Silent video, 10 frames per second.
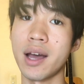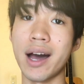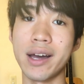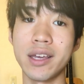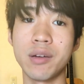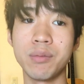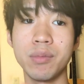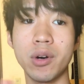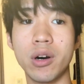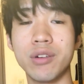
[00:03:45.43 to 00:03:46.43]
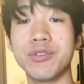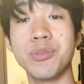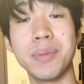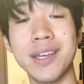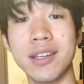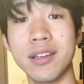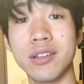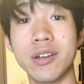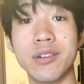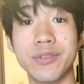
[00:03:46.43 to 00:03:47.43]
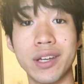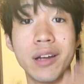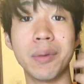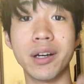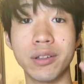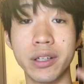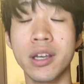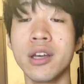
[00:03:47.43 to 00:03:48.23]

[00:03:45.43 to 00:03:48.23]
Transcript: I am of opinion of that I'm ugly